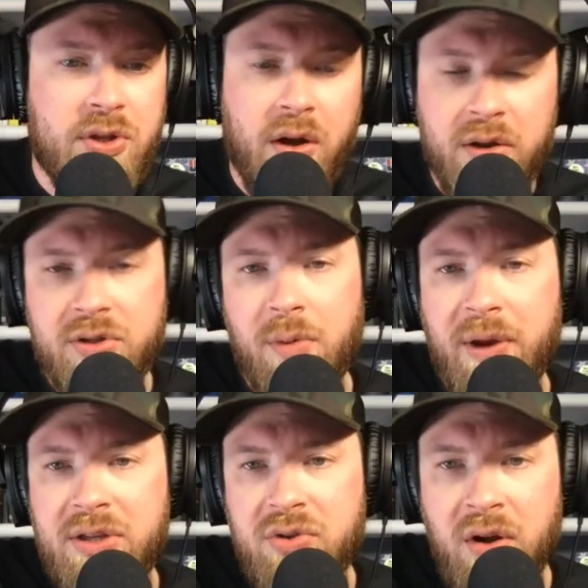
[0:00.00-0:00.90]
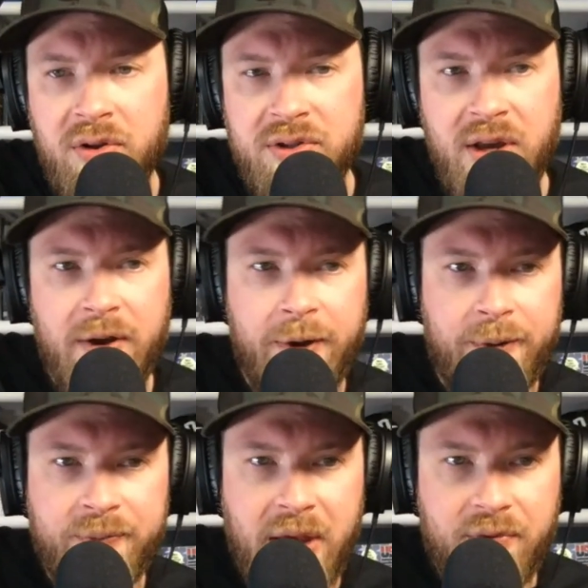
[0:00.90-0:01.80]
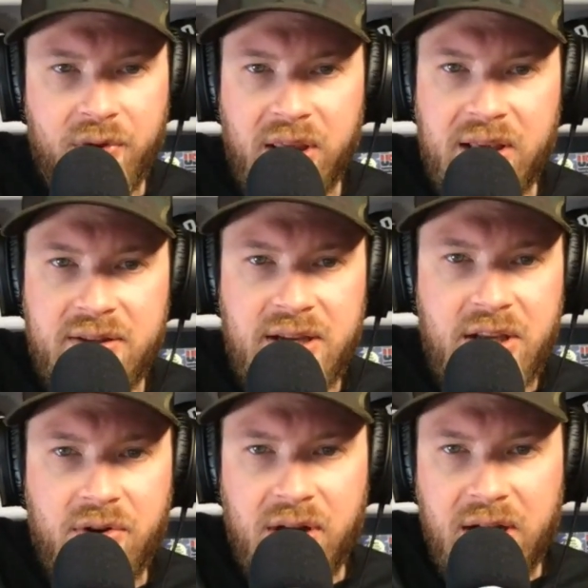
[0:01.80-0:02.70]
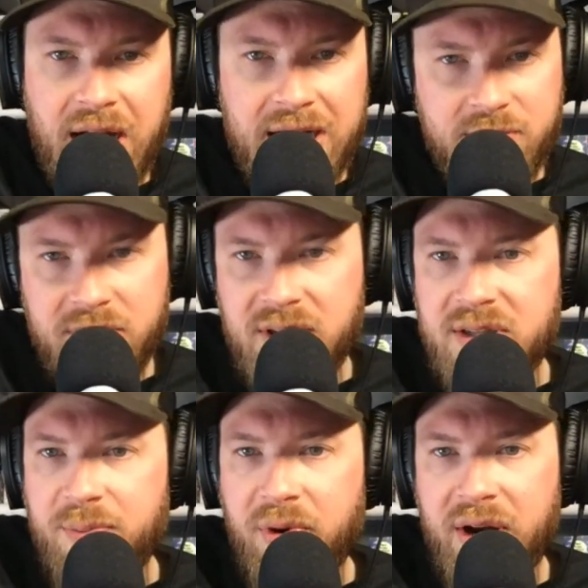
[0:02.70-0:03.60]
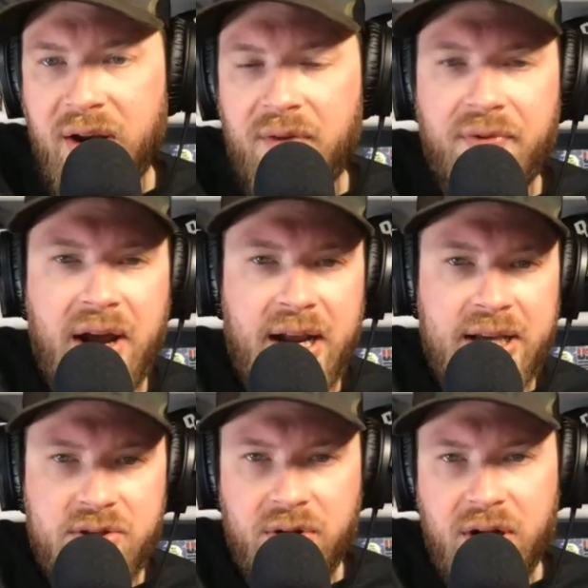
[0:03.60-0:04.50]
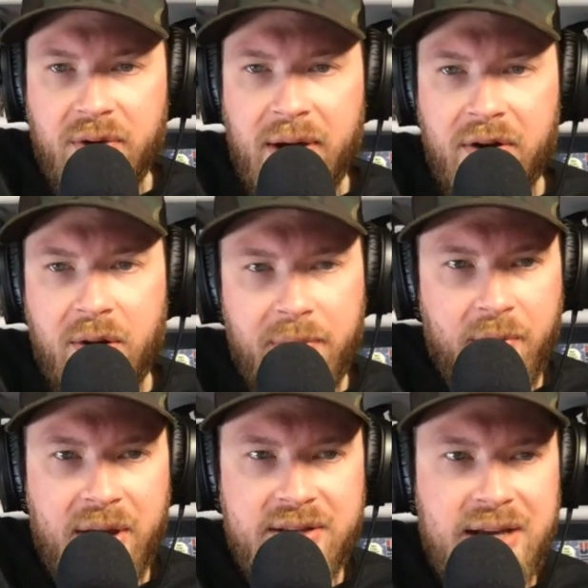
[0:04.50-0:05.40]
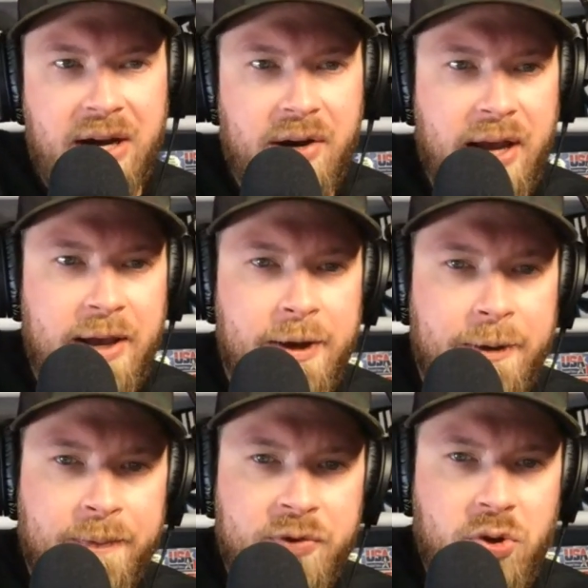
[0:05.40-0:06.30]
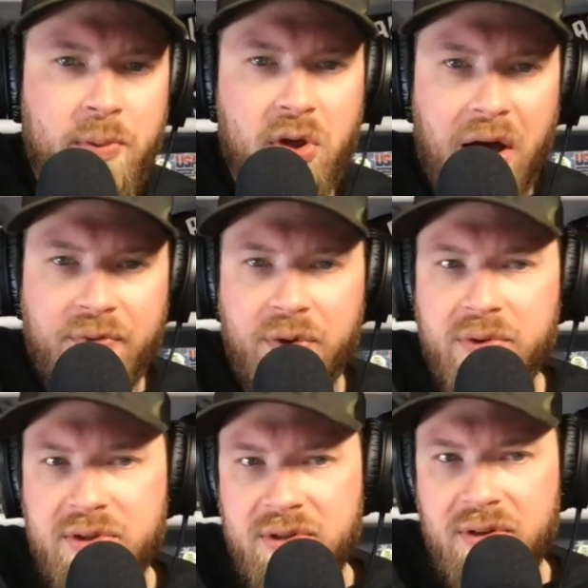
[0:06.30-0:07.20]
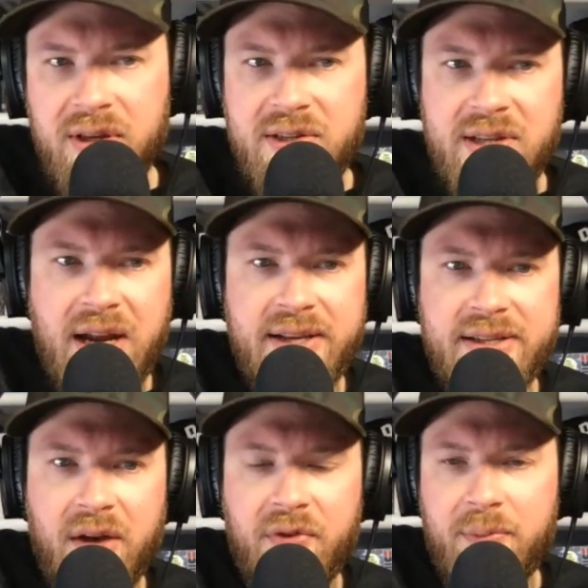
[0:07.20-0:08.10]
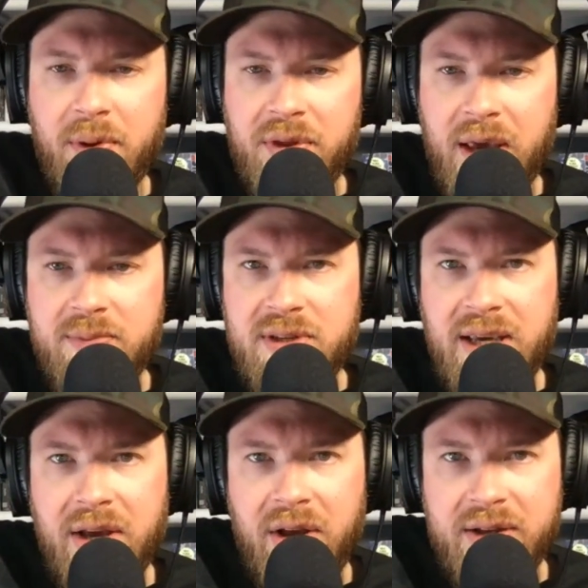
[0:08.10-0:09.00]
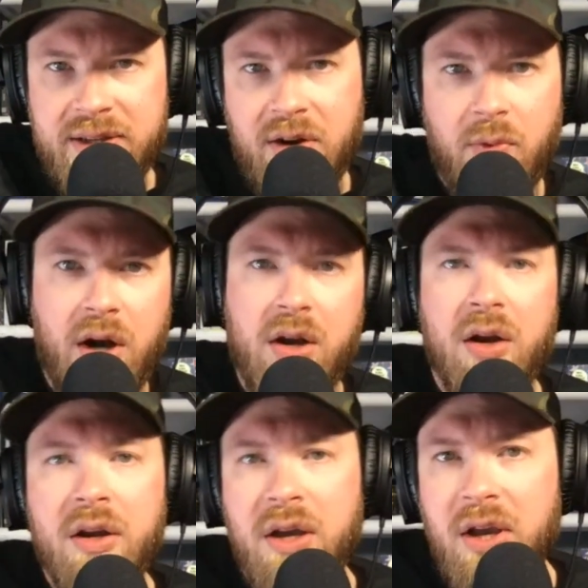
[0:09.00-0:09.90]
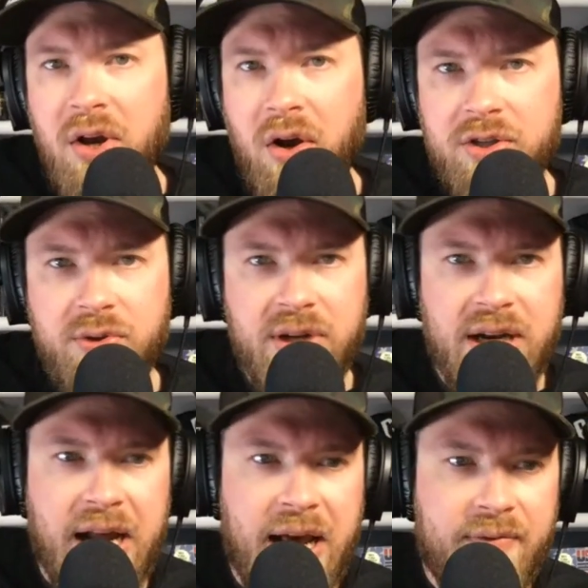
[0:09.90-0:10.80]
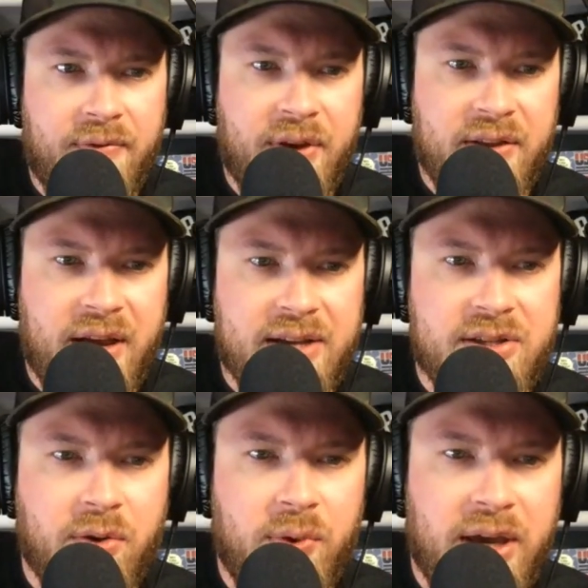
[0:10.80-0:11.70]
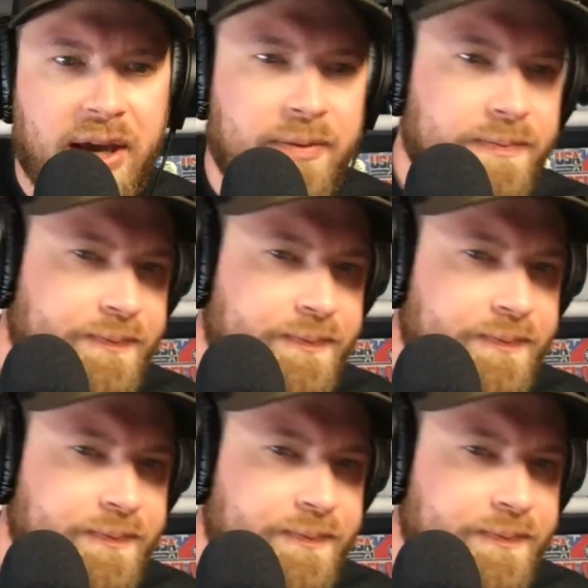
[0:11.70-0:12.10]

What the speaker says: All-Star break struggles have really continued. Naz was disappointed on Friday. He turned it around in a big way Saturday. Jordan McLaughlin was his steady self in both games. Nikhil Alexander-Walker also did not have a fantastic weekend.